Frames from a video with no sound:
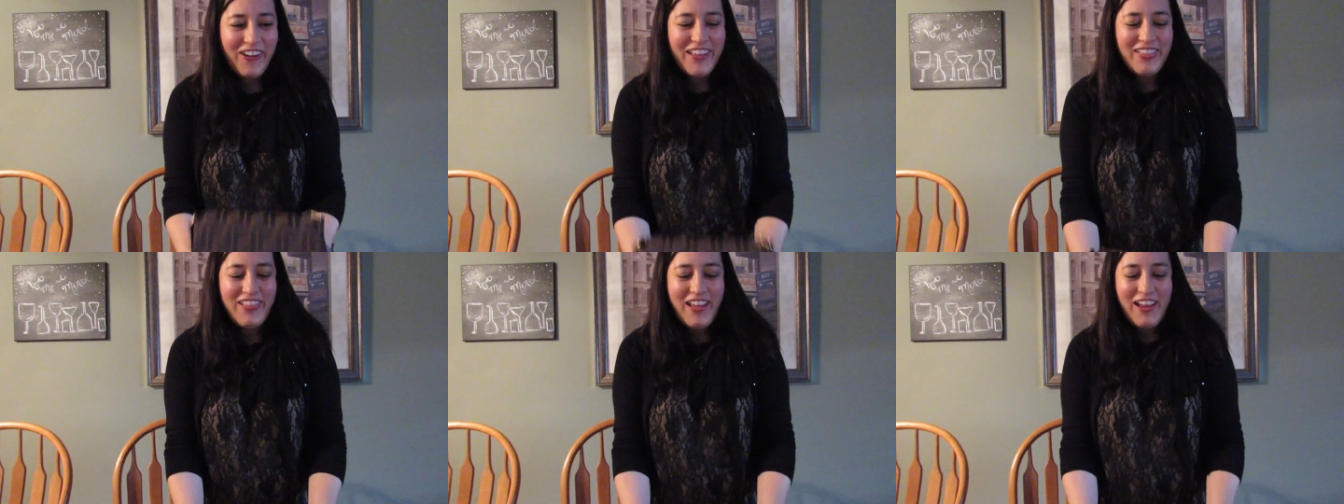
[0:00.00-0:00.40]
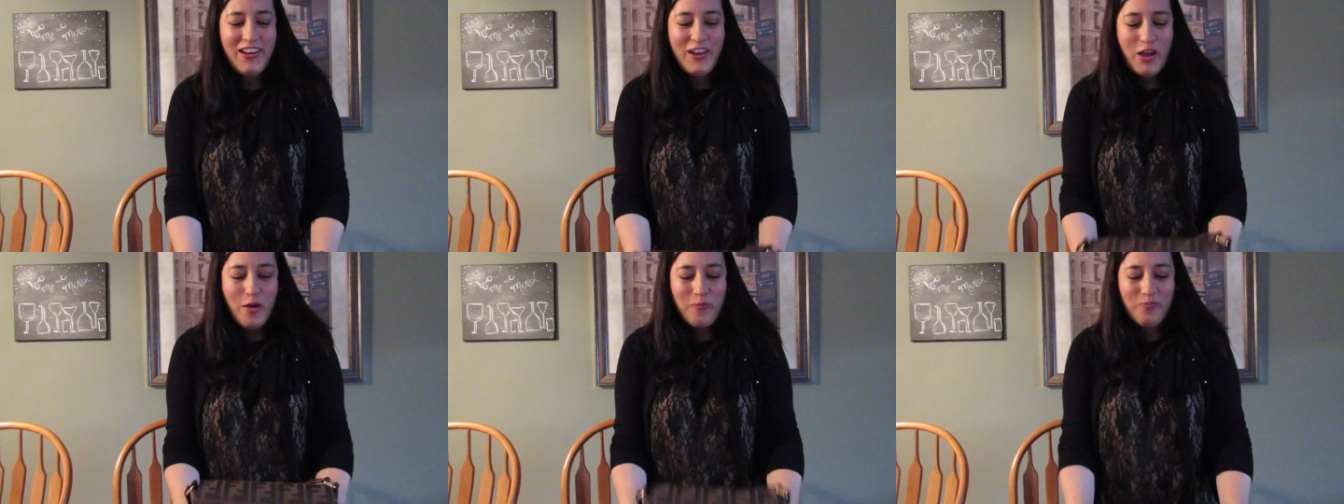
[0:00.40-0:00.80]
And
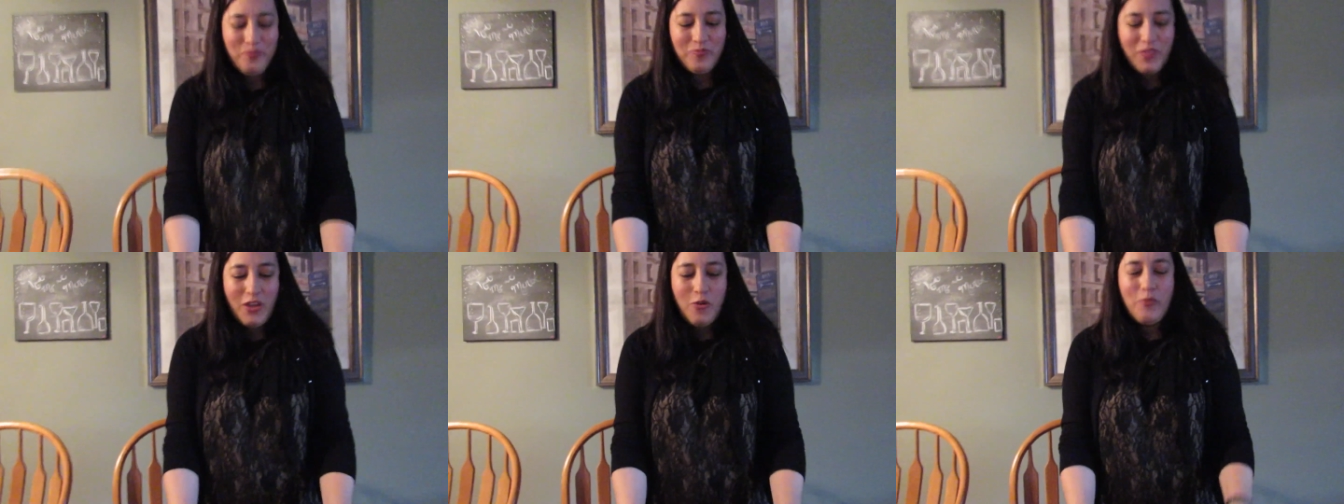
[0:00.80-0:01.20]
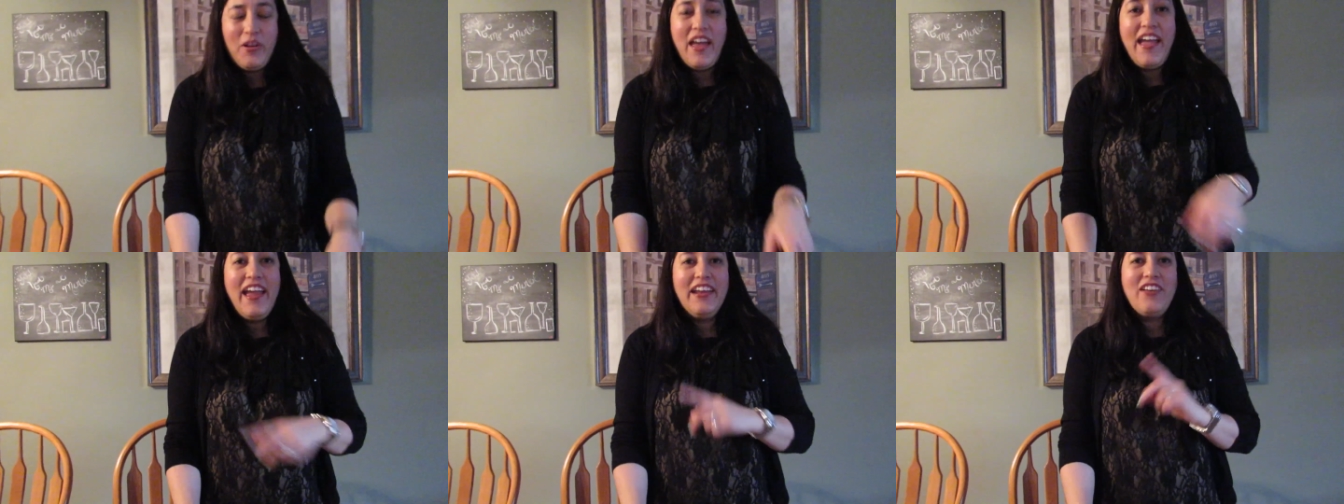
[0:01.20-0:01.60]
then um, when
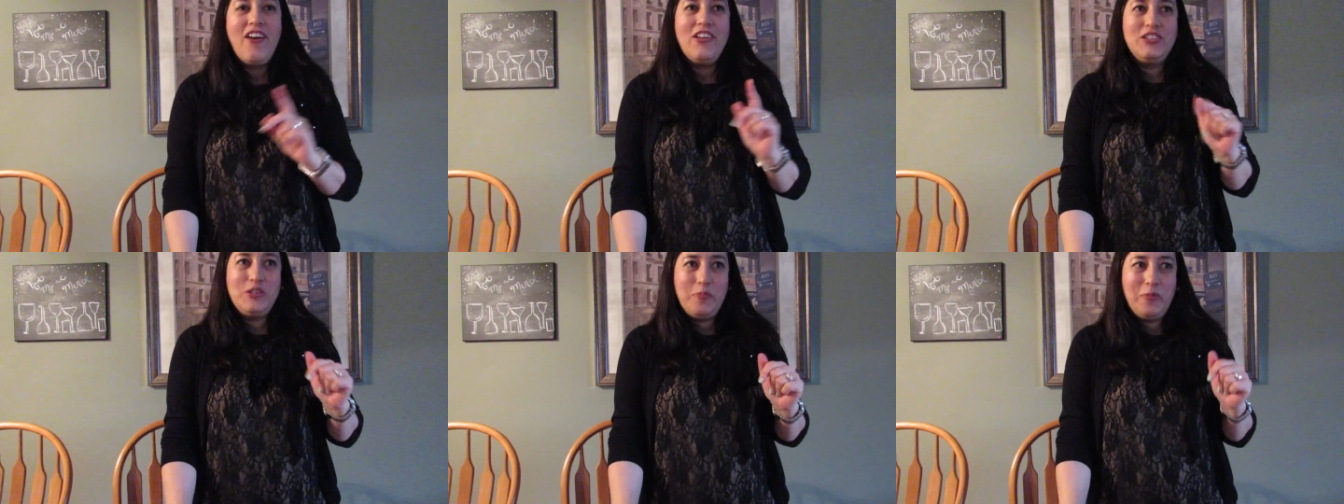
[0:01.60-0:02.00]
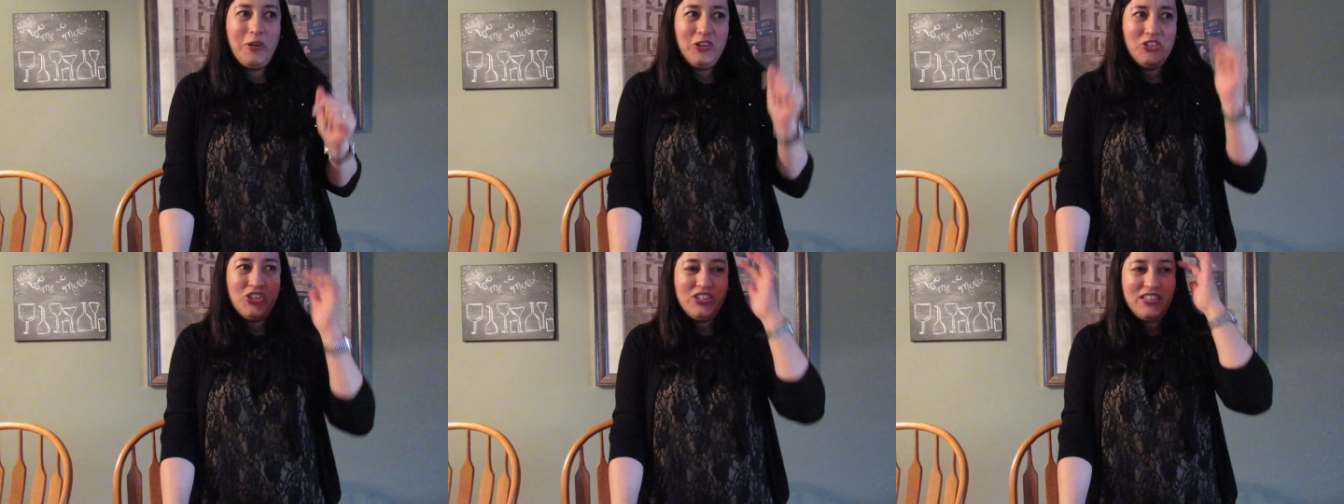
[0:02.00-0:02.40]
I had gone to
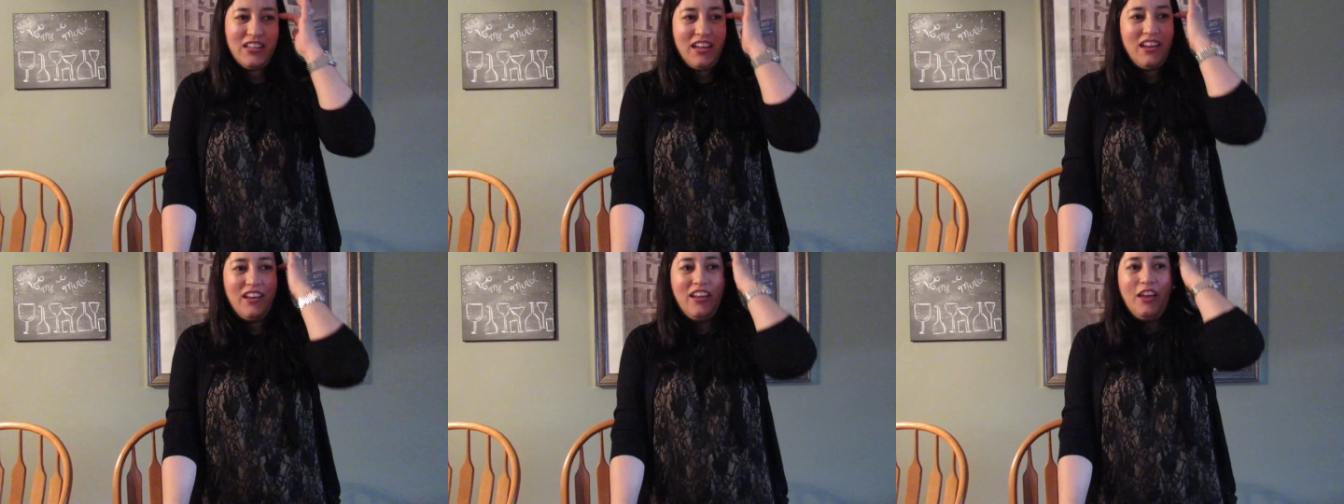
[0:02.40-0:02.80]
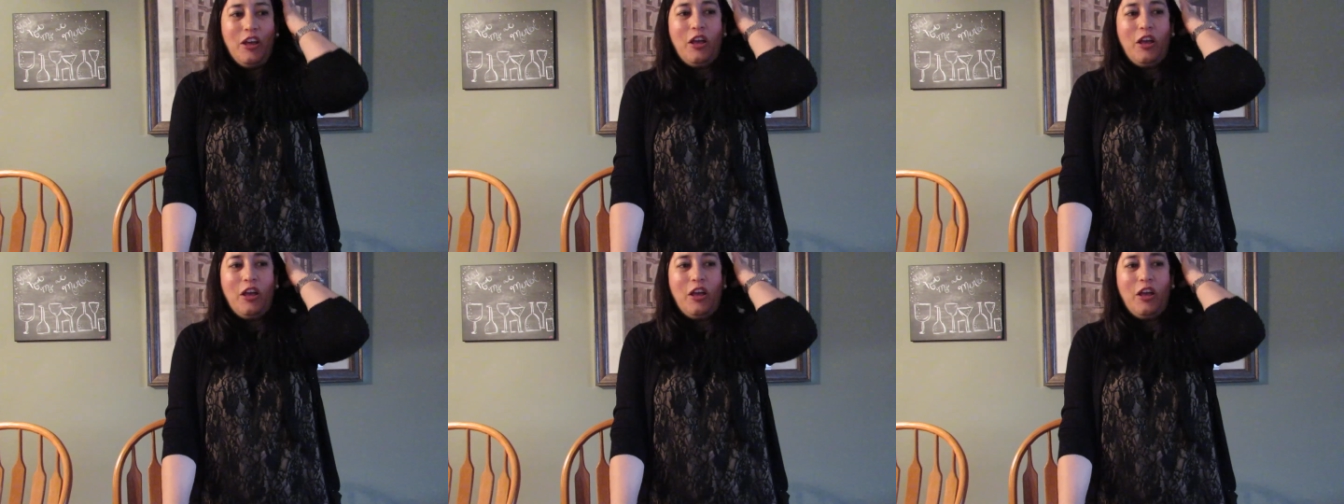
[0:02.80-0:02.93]
purchase it,